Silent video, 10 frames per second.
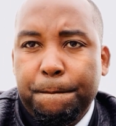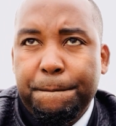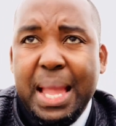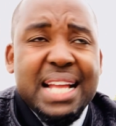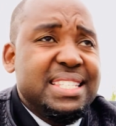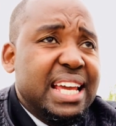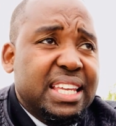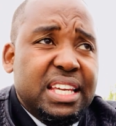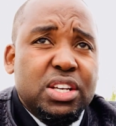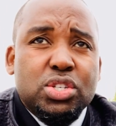Not
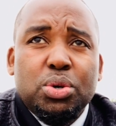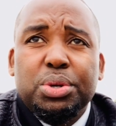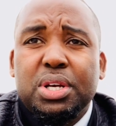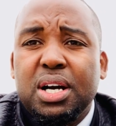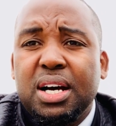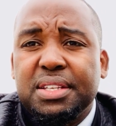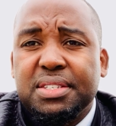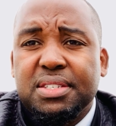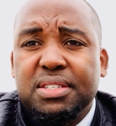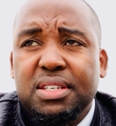taking
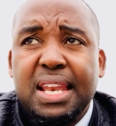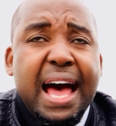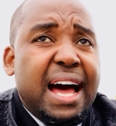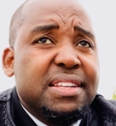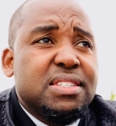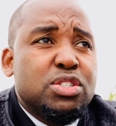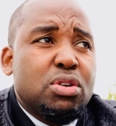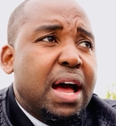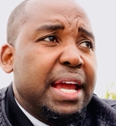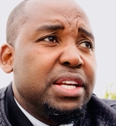shortcuts, not
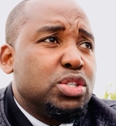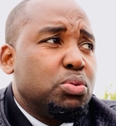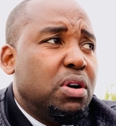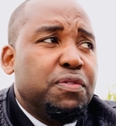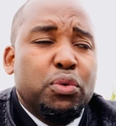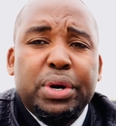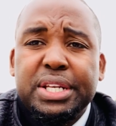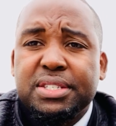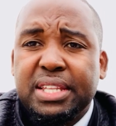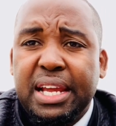trying to
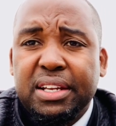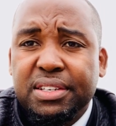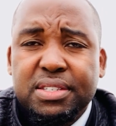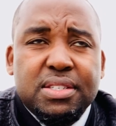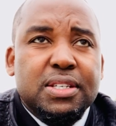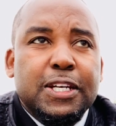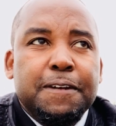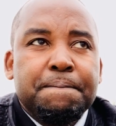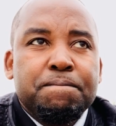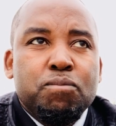avoid things,
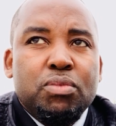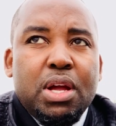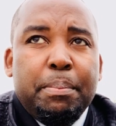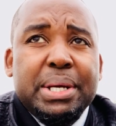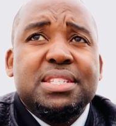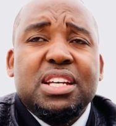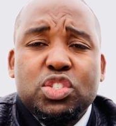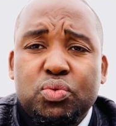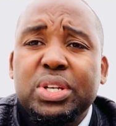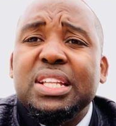but
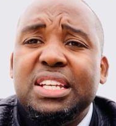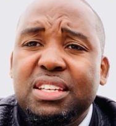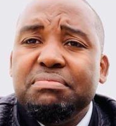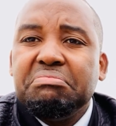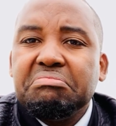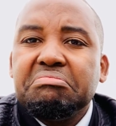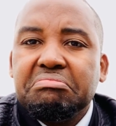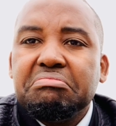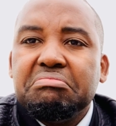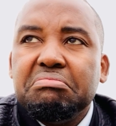just really
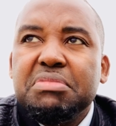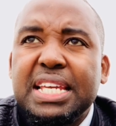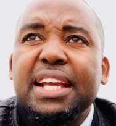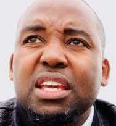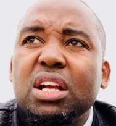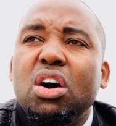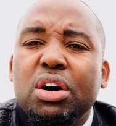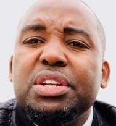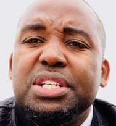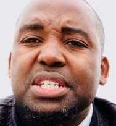taking
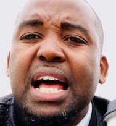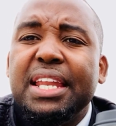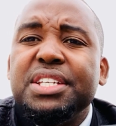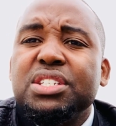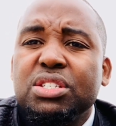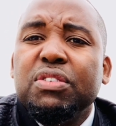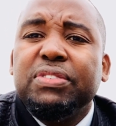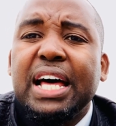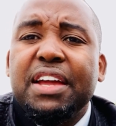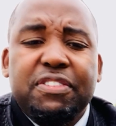on the challenges of
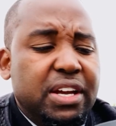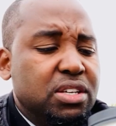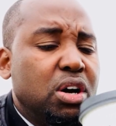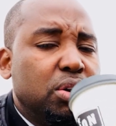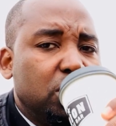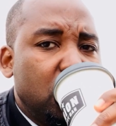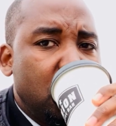life head on.